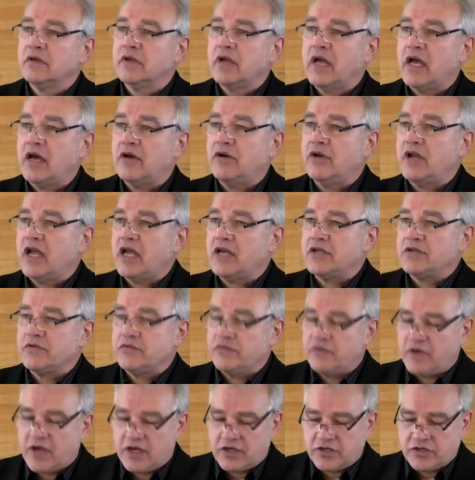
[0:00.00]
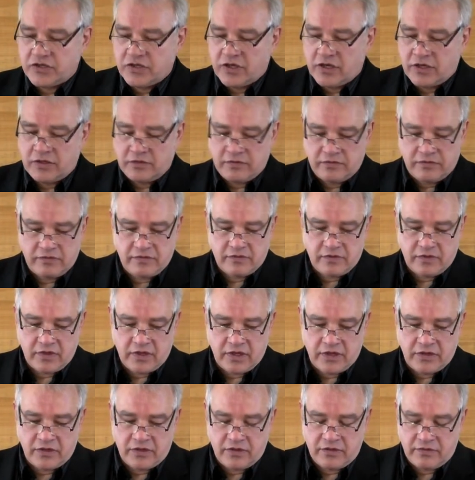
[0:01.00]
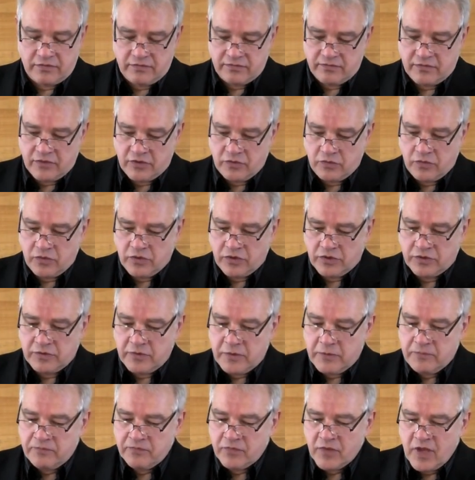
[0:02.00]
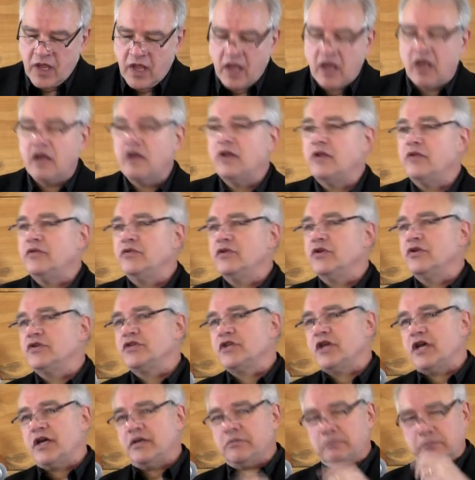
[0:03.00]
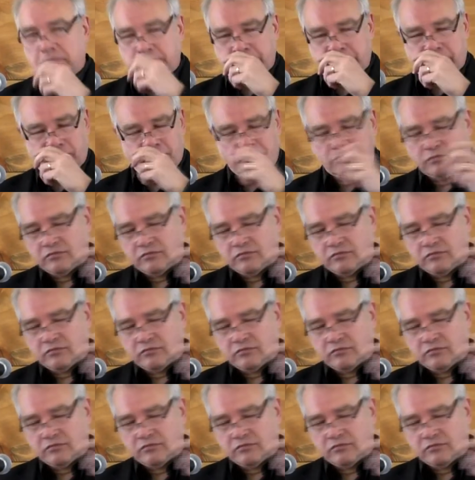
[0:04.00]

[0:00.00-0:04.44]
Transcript: how it has effects on, on the world. There's a,